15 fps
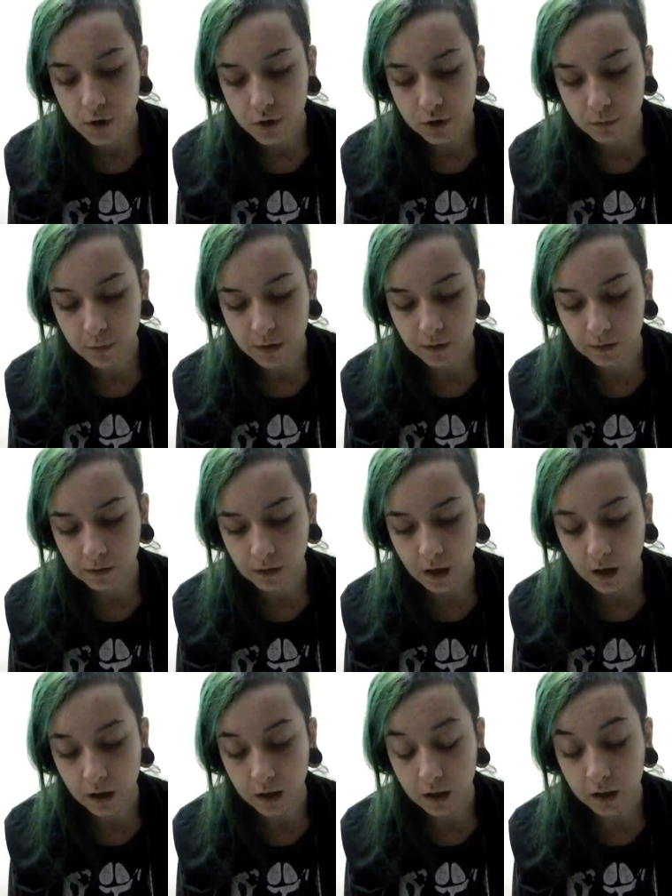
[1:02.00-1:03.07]
push me
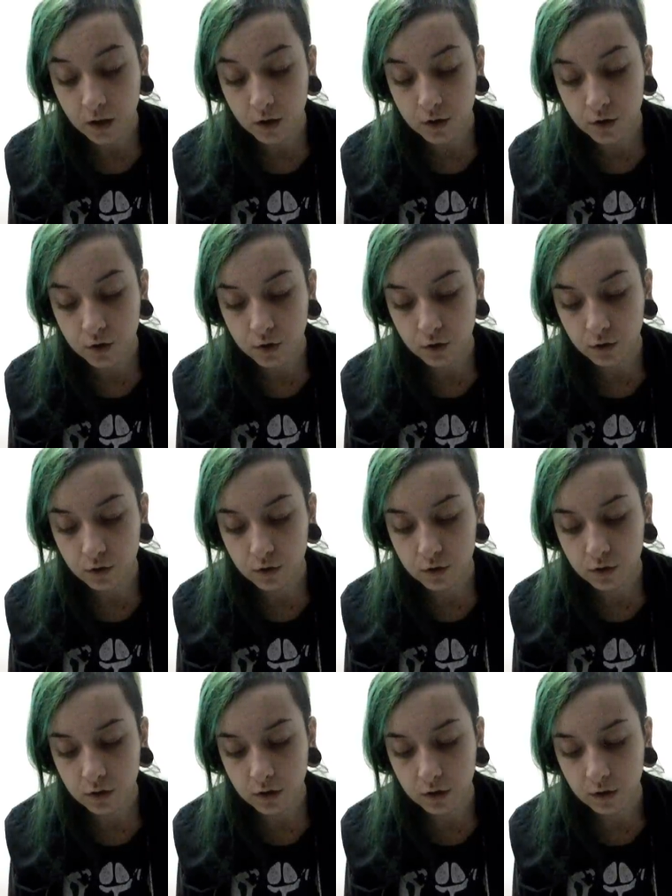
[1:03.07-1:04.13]
aside in order to
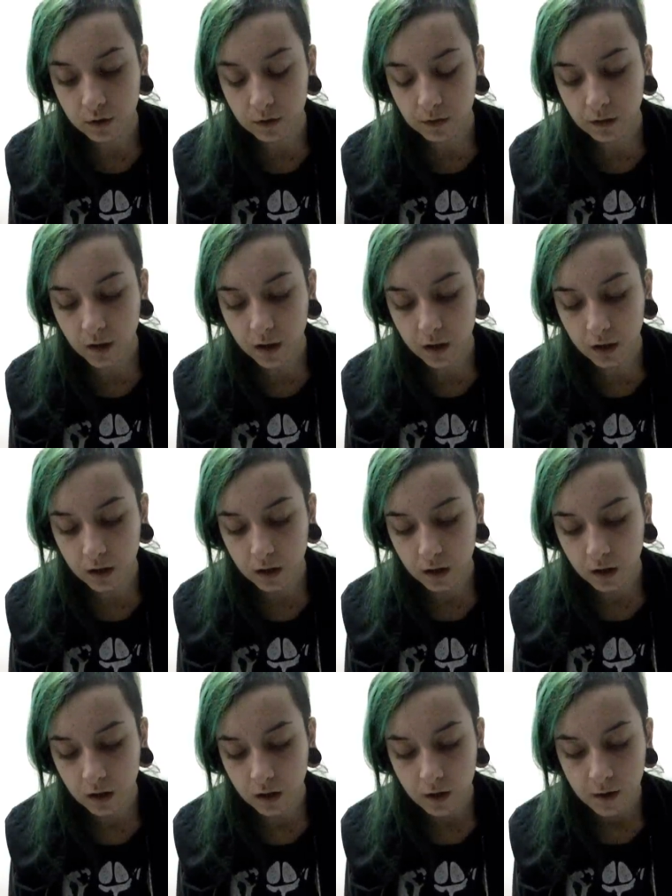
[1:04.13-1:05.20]
continue your study.
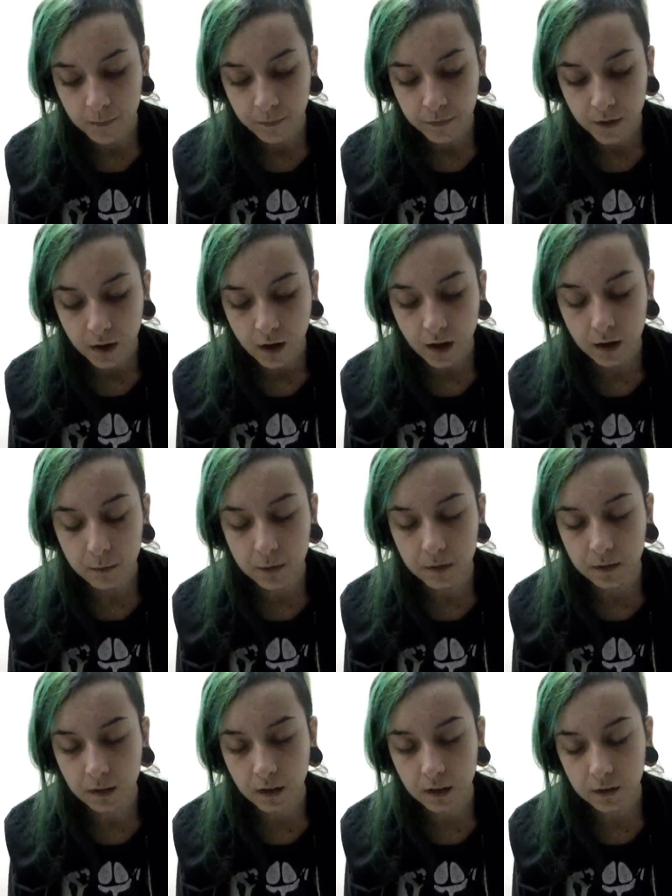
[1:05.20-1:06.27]

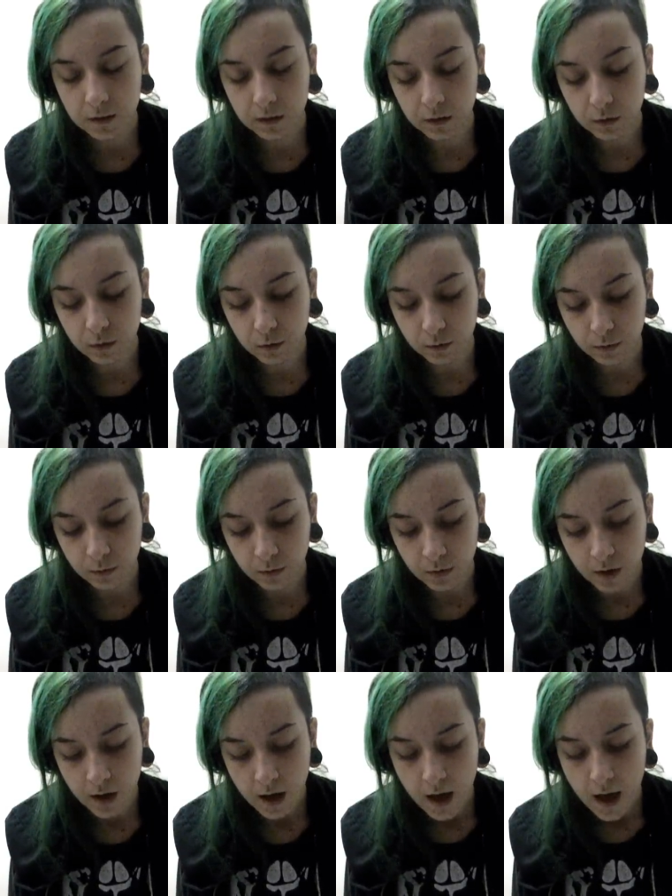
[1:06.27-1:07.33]
Animals in a zoo,
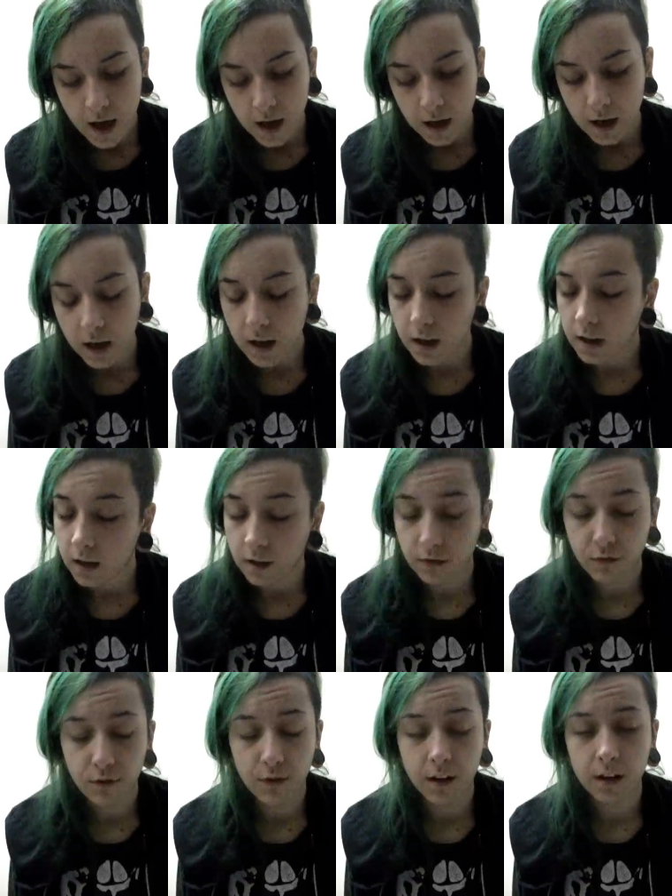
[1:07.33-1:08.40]
and I
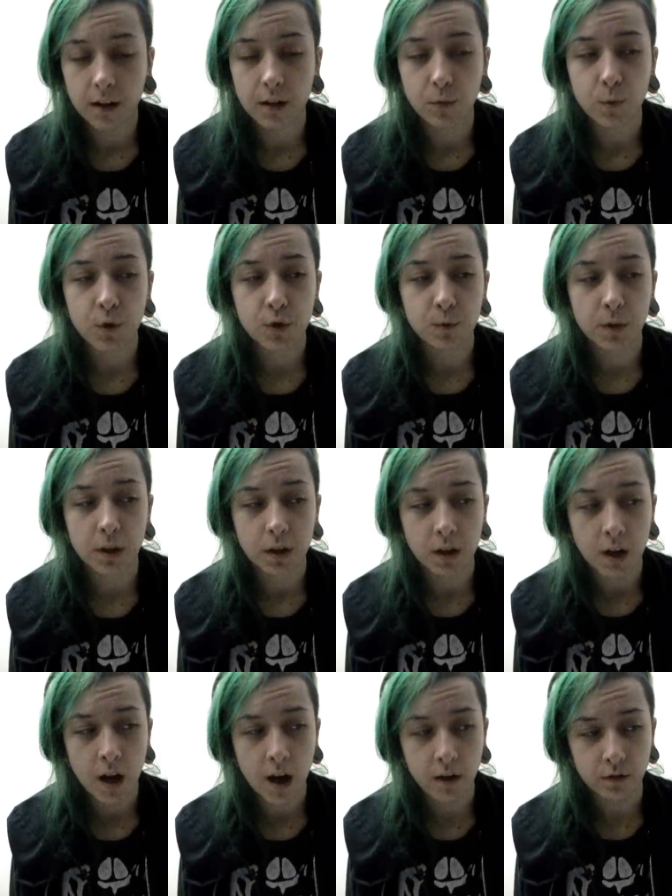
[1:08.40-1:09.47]
frankly wish we
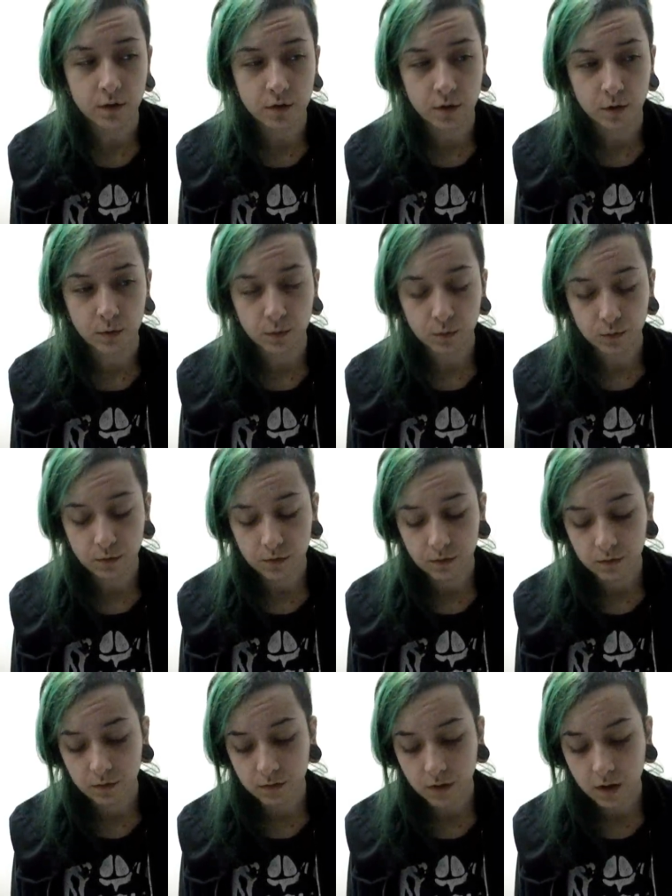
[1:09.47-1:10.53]
didn't have those
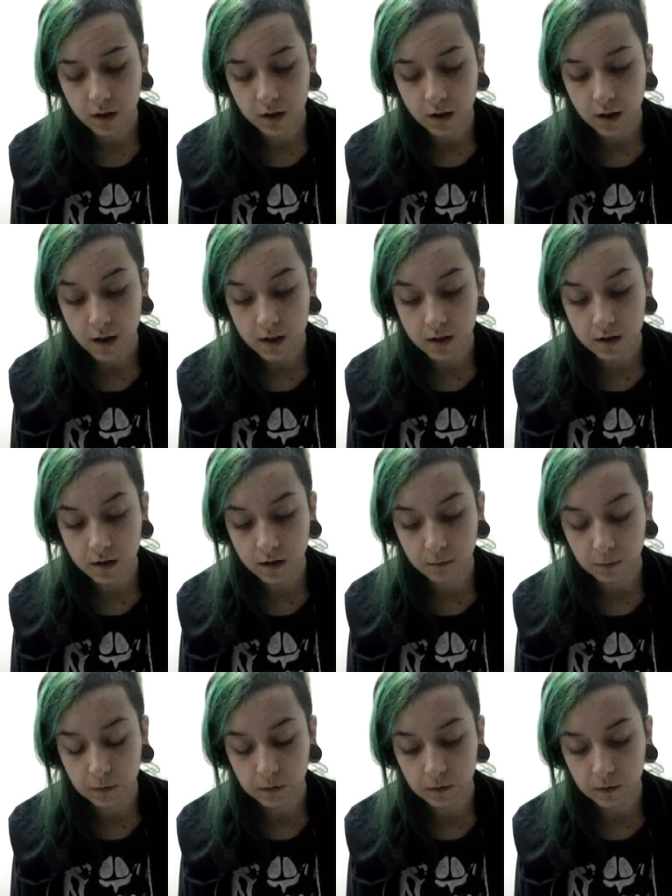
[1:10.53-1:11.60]
at
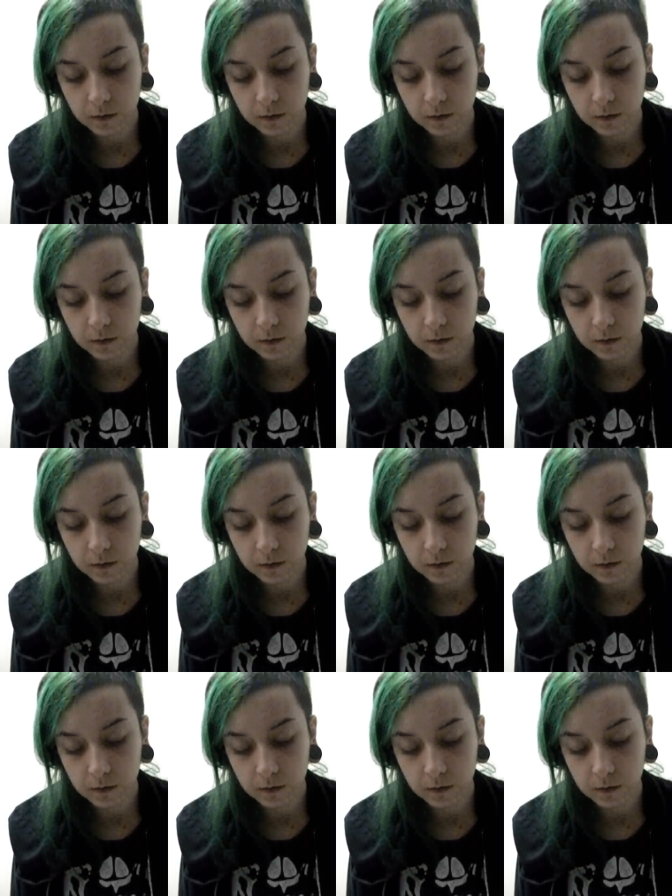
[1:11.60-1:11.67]
times.